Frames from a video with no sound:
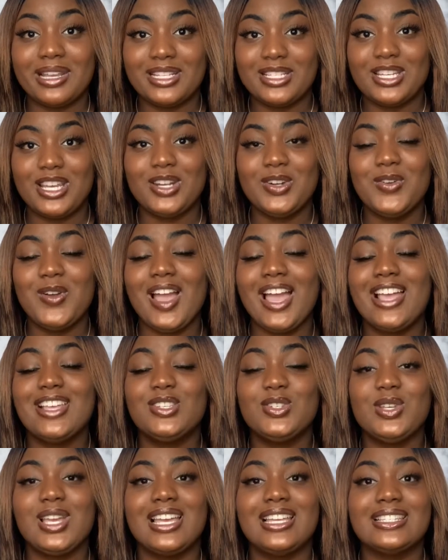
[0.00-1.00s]
channel.
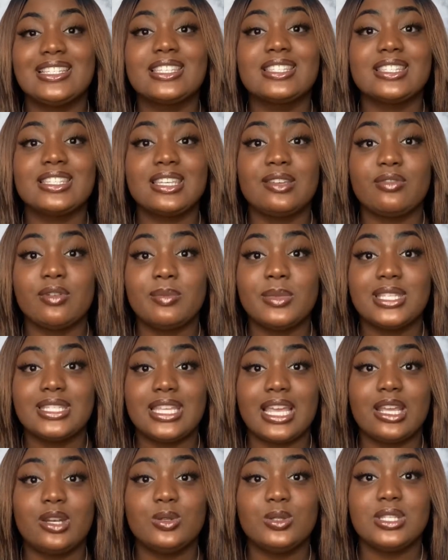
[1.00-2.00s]
As you guys can see from the title,